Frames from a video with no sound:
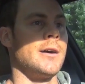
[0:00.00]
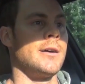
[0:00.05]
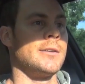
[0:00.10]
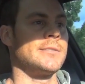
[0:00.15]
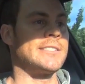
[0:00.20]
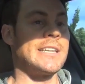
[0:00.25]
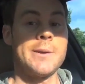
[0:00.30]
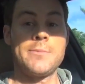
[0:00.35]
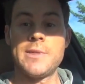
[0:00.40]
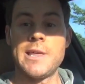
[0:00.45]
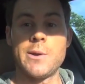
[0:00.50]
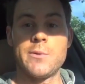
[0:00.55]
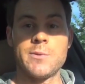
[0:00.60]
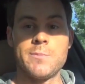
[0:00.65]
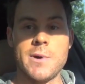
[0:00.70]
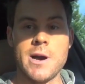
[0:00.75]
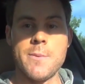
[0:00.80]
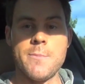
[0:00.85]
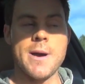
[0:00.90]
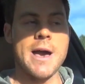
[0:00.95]
Same thing
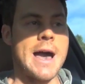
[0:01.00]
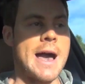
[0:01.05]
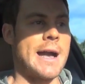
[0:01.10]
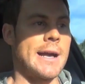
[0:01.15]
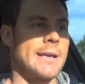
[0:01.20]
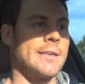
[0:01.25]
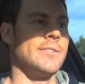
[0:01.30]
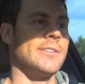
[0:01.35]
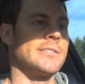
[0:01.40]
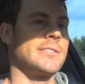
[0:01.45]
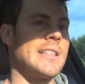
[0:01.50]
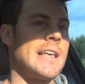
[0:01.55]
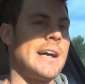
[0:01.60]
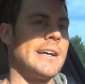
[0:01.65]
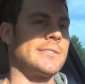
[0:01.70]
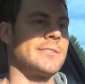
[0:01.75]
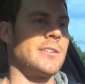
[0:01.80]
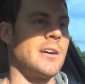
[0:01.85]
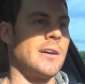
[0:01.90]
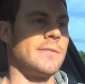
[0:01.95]
with my back. This
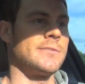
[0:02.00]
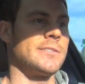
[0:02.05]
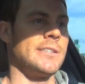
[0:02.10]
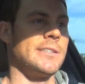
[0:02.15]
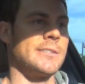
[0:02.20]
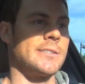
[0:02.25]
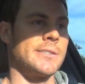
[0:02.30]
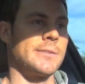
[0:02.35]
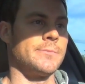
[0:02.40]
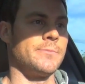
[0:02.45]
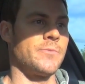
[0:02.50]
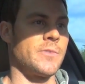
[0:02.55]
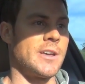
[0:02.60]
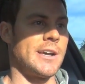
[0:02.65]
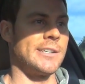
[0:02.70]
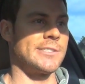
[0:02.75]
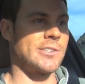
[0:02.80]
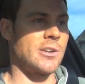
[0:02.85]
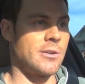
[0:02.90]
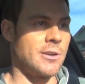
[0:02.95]
last off season,
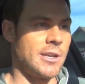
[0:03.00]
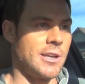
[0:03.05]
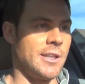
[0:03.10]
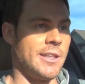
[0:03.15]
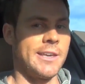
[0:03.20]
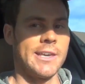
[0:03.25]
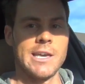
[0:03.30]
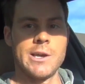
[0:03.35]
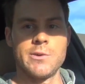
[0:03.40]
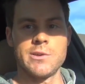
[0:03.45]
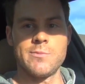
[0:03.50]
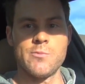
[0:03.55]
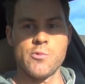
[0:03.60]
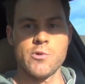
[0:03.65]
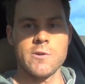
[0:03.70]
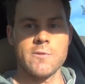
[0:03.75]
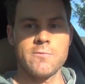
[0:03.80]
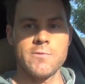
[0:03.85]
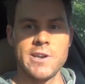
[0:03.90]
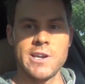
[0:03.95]
I started hitting it with
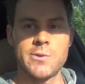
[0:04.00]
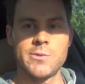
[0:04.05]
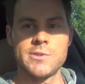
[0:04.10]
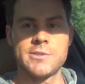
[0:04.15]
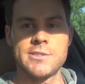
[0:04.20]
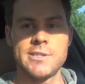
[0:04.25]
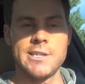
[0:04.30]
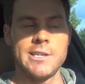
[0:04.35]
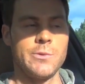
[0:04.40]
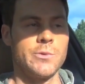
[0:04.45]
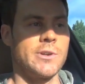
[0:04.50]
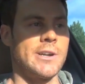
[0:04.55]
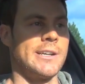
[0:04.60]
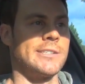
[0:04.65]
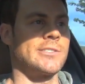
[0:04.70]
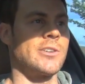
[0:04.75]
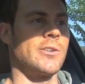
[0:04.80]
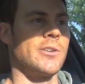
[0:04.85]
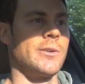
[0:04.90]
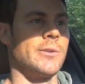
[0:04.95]
more frequency when
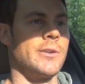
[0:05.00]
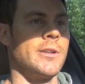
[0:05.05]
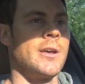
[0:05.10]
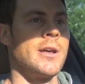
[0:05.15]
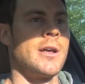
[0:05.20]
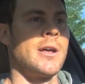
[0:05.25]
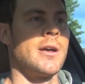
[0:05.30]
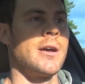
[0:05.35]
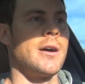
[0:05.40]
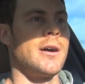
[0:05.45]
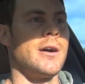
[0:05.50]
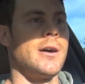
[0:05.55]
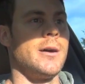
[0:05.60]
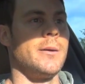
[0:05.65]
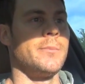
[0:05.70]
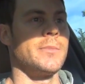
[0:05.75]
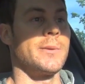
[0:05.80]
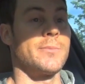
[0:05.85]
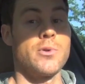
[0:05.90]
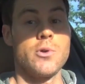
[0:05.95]
I started
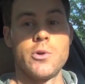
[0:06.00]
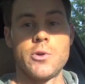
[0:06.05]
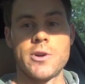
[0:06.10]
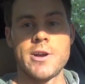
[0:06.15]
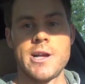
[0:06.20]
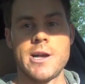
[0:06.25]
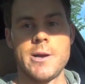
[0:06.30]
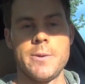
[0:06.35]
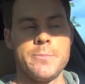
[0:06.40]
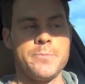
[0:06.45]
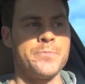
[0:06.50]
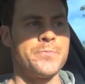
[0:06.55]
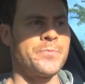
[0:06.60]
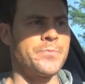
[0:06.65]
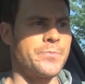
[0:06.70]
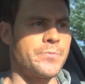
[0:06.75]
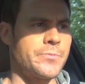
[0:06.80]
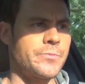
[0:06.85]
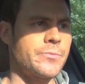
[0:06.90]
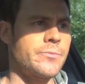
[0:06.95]
the program
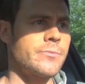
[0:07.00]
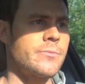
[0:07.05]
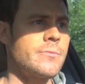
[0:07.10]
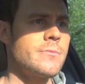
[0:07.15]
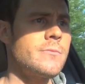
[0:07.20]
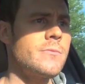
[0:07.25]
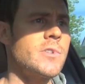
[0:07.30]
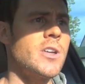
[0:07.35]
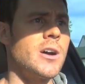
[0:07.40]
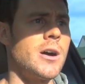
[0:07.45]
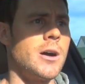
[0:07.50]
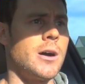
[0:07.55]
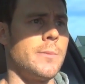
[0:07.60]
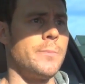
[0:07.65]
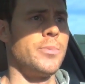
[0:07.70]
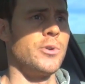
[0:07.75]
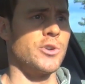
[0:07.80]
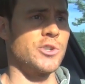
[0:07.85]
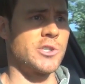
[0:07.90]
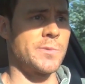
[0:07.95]

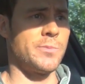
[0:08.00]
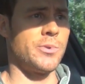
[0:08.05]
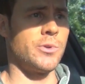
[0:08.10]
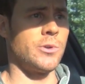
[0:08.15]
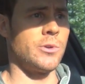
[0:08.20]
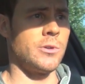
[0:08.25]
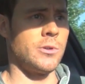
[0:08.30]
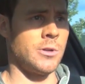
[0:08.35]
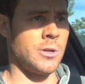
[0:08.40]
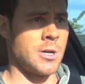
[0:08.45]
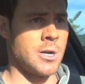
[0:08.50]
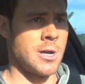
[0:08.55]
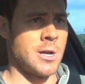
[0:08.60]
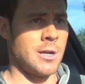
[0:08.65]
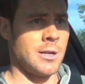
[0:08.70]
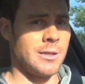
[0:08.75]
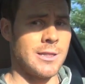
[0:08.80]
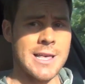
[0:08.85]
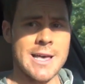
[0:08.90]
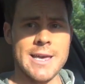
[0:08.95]
push-pull
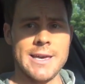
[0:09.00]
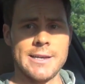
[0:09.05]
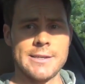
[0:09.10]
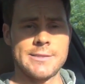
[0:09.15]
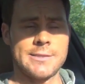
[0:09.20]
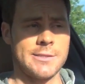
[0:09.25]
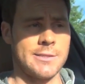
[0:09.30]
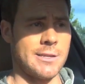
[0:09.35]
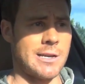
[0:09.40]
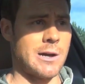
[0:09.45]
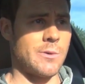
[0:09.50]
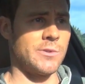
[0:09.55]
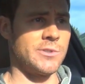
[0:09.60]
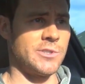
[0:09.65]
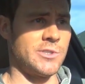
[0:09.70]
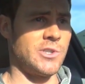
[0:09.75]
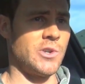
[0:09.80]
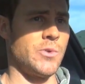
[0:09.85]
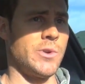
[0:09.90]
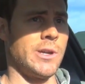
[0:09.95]
legs. I
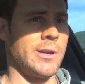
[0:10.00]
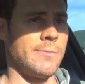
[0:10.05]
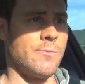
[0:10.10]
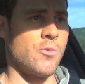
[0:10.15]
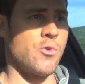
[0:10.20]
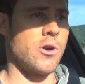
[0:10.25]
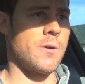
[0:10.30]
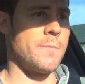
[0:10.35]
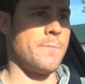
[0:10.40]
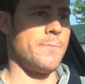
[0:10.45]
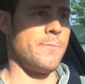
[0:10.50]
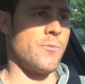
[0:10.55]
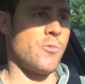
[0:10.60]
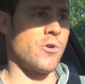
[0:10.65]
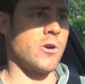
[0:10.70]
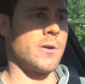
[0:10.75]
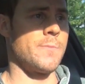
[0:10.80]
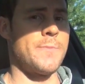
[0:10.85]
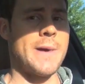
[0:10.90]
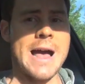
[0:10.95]
was doing
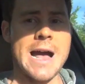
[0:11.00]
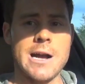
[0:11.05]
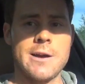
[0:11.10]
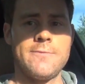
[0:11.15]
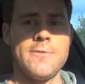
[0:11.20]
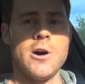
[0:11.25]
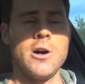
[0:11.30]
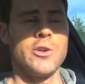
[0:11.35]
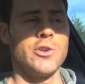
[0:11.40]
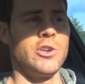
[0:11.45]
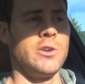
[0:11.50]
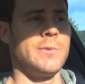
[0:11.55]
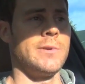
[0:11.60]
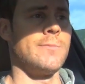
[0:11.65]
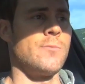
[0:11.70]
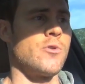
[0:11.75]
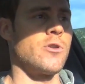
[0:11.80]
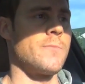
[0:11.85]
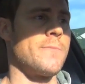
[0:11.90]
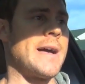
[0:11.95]
more back volume
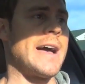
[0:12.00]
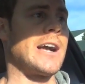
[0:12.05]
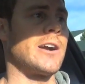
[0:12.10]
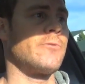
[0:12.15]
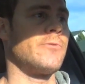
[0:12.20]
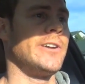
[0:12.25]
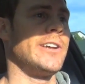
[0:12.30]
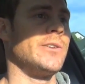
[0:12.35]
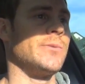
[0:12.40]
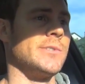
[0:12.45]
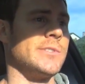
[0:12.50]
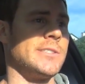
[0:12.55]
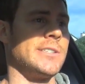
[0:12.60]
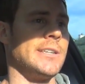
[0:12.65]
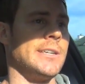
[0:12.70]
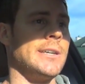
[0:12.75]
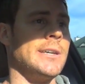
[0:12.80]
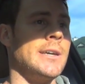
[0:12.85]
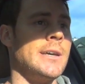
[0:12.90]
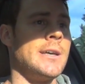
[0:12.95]
and more back
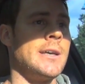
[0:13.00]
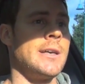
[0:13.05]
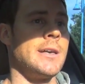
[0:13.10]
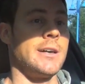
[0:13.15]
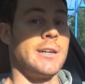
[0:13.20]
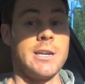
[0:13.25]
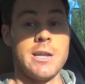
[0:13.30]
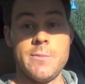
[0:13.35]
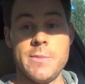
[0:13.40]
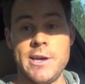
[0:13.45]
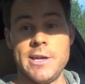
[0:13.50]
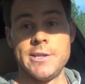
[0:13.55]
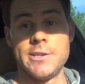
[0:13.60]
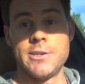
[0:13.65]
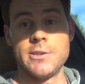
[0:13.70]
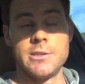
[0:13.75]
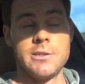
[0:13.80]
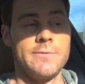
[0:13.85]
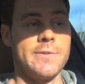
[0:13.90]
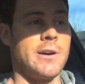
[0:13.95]
frequency, and I made
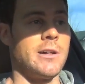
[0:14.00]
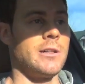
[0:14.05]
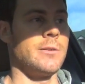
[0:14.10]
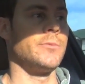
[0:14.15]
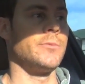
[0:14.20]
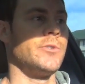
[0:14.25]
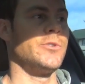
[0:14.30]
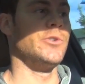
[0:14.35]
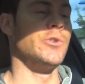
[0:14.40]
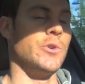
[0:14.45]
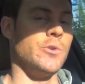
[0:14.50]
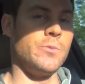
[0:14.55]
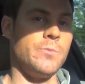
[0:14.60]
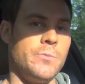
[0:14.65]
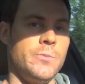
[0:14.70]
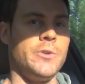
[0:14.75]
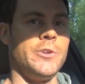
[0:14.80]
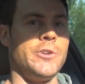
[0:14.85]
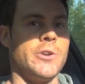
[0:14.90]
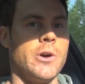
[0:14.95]
good
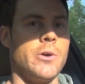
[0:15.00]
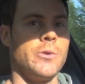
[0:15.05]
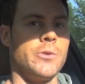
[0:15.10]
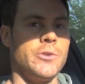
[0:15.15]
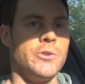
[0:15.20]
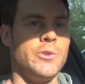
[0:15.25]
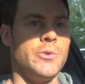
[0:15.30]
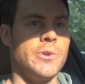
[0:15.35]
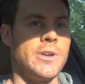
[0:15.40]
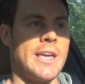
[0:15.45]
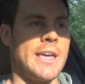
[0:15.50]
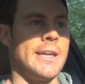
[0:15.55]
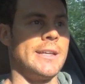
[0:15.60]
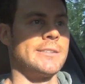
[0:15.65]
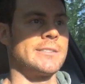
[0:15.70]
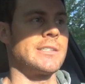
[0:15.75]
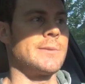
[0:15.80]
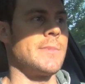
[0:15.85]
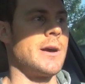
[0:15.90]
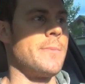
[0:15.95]
new
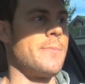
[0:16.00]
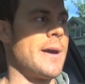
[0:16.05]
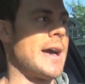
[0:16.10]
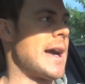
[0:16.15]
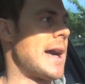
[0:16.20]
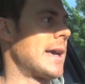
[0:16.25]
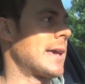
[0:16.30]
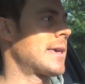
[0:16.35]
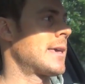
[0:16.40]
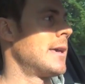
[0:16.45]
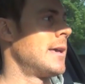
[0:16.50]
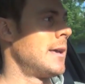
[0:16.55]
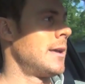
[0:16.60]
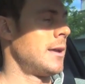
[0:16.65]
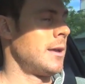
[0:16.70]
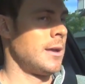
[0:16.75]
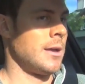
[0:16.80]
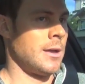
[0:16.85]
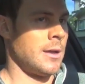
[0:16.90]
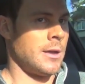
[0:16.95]
gains to my back.
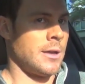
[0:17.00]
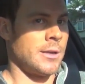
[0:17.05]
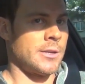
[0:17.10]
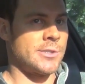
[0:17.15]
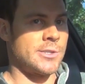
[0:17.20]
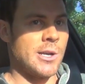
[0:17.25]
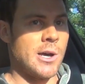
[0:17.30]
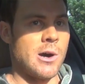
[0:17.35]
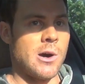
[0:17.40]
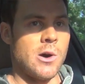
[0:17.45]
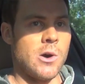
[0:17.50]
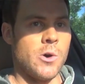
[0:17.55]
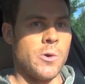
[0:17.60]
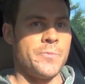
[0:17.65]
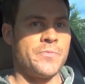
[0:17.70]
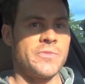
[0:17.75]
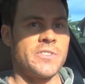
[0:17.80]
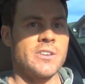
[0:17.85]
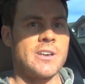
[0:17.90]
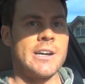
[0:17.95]

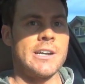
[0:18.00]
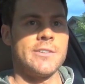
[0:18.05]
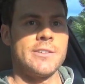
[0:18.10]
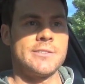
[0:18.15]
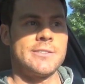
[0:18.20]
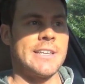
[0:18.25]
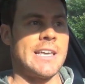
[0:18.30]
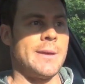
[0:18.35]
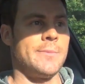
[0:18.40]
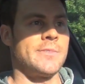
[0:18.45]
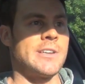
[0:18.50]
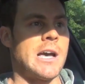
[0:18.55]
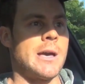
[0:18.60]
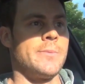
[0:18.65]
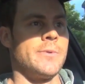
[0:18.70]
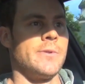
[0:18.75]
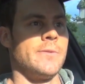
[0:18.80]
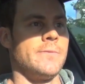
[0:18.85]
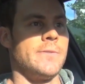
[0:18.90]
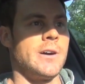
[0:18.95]
So kind of the same
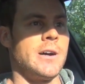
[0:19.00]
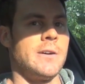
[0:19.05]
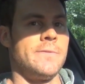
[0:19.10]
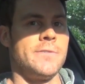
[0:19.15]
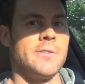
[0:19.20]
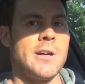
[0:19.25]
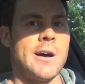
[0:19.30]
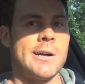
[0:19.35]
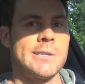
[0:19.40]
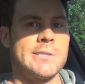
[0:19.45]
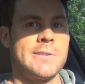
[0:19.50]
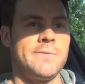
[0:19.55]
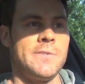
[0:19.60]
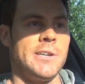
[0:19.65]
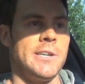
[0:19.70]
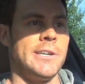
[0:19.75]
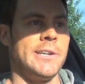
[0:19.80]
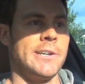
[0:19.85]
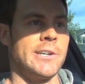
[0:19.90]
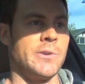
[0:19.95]
type of
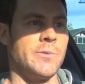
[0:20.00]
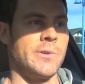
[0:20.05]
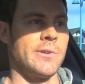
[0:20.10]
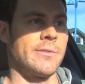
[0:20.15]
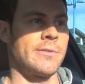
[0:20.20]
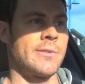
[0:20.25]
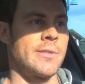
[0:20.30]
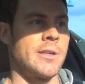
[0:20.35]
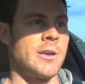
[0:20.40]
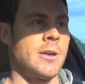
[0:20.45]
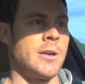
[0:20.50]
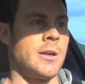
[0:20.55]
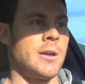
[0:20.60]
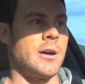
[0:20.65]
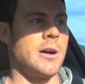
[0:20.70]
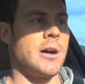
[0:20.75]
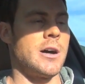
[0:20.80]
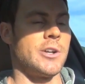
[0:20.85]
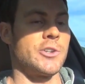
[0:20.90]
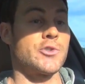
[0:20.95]
philosophy here with
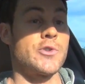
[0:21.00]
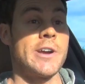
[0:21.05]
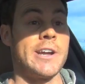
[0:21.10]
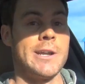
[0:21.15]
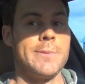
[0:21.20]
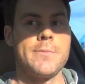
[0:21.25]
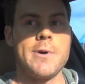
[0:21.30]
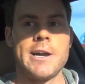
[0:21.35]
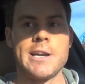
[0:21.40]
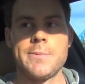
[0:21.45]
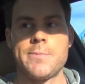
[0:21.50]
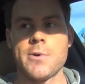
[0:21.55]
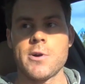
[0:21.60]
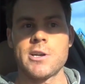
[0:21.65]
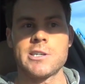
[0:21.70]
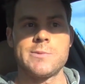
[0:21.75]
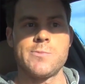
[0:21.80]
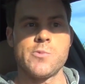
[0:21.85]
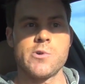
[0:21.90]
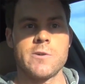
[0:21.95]
training body
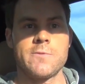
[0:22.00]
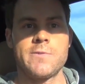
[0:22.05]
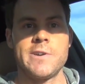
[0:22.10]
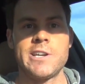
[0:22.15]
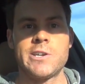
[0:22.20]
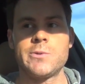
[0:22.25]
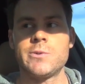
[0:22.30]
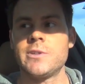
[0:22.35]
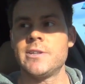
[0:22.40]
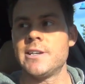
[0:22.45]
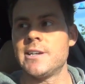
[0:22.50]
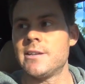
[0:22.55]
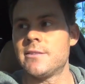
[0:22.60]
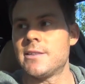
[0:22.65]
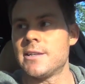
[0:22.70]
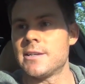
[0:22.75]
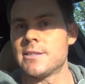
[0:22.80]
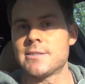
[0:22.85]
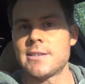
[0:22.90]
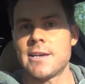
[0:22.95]
parts more frequently
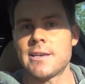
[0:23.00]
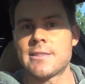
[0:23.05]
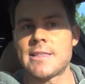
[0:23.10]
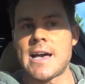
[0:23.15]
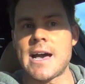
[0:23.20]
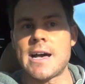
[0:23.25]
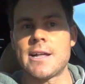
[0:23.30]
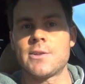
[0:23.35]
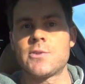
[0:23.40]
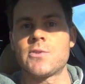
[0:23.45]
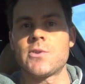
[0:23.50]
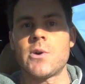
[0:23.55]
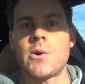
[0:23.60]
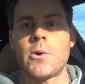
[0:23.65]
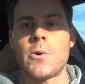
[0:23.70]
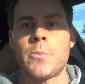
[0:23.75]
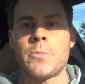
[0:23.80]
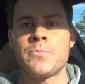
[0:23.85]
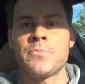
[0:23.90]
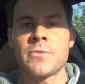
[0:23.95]
and things like that.
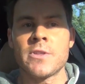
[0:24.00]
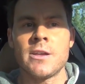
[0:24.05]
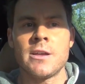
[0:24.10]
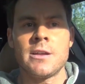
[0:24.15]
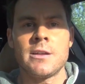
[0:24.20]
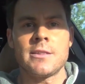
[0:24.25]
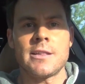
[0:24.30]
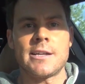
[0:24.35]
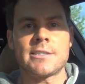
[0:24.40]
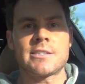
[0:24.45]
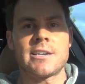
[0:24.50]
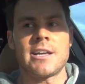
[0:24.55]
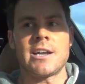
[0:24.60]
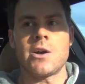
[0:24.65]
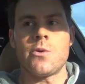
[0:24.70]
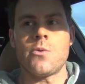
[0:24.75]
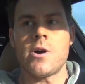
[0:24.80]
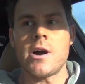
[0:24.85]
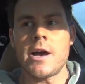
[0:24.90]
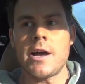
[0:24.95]
So that's kind
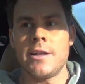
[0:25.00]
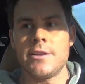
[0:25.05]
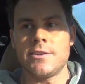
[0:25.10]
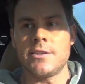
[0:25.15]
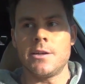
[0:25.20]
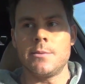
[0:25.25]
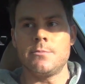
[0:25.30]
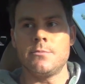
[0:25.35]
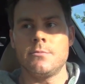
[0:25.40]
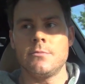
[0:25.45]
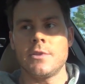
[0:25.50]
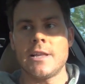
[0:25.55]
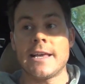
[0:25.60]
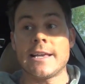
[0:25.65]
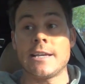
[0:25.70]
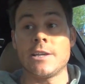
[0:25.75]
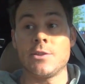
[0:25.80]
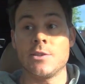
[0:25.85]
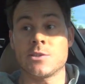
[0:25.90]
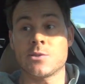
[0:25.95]
of why I ended up
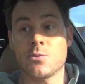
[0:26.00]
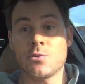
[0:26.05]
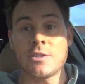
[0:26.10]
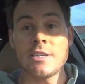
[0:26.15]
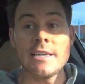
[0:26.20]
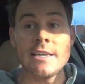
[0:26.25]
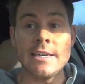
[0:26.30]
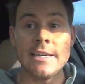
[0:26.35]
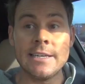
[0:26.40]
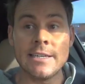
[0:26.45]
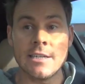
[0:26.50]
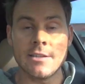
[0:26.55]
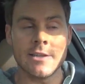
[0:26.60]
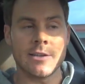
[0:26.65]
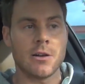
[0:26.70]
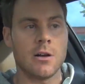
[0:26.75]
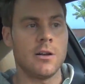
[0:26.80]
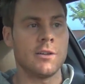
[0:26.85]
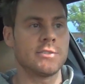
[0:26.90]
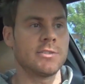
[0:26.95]
liking this routine. And
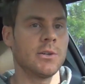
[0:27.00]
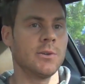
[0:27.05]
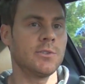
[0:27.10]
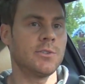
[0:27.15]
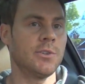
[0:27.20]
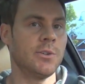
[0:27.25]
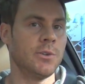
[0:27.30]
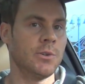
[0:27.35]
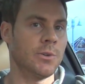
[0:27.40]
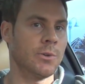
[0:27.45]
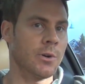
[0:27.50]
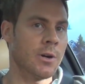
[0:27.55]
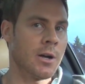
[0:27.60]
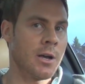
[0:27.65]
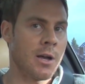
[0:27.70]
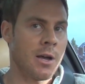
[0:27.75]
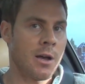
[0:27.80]
then also too,